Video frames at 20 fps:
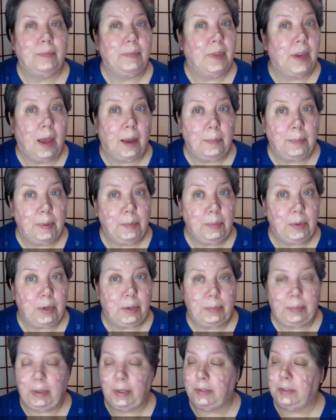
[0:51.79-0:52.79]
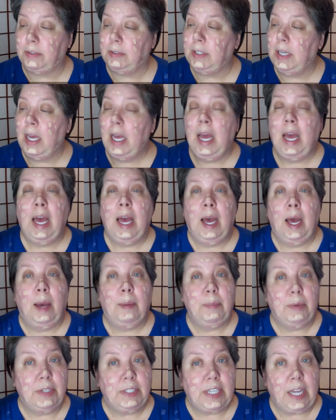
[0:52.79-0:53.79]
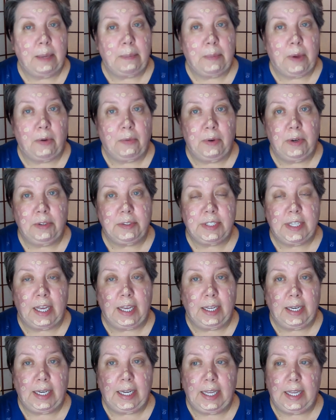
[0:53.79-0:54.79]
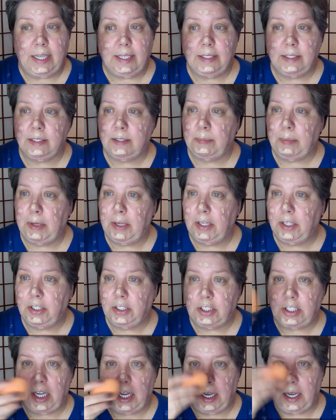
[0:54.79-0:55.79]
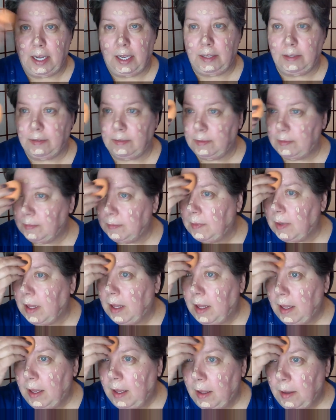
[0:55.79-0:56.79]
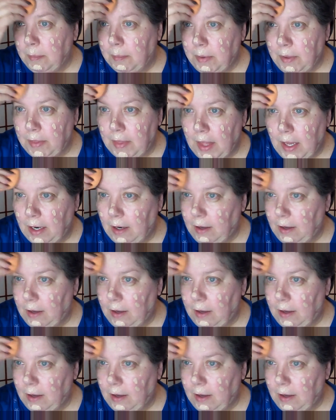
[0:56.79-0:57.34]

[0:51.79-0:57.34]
not my beauty blender, I'm going to take my Real Technique sponge and put that